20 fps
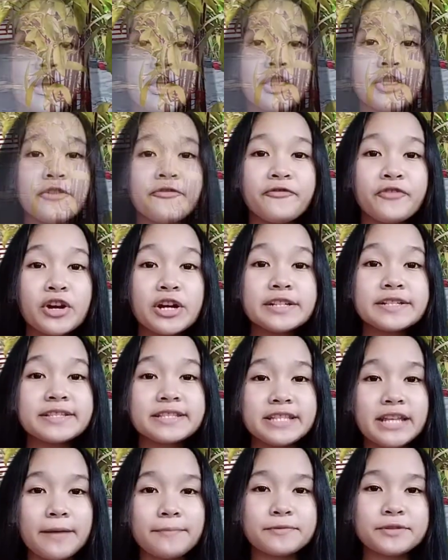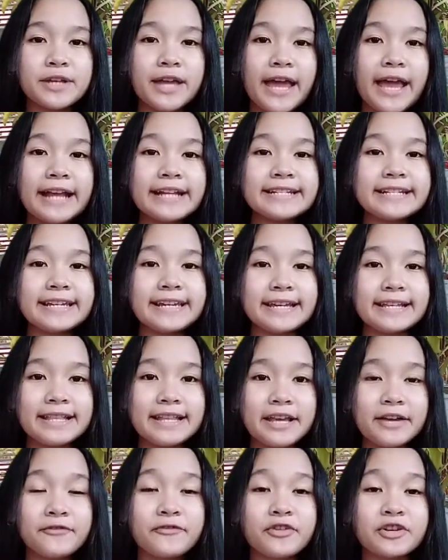The first step to aid
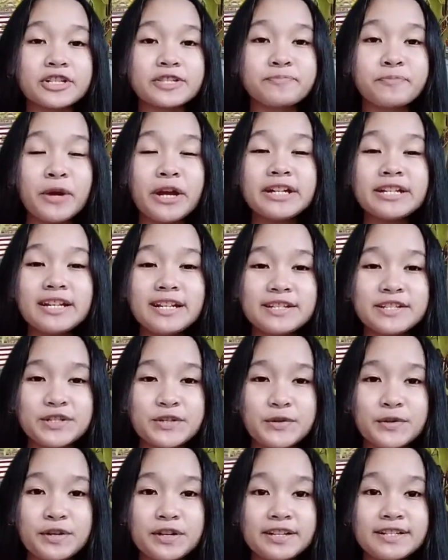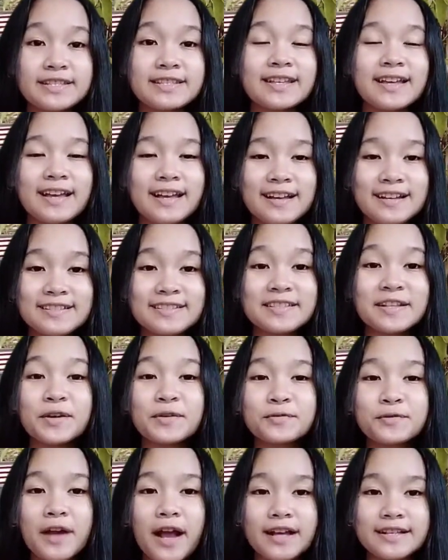healing for sprain injuries is
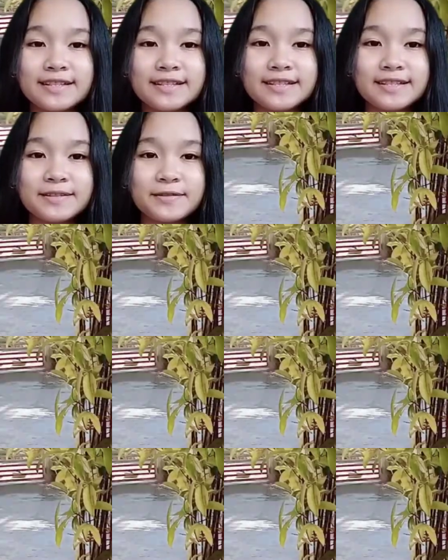rest.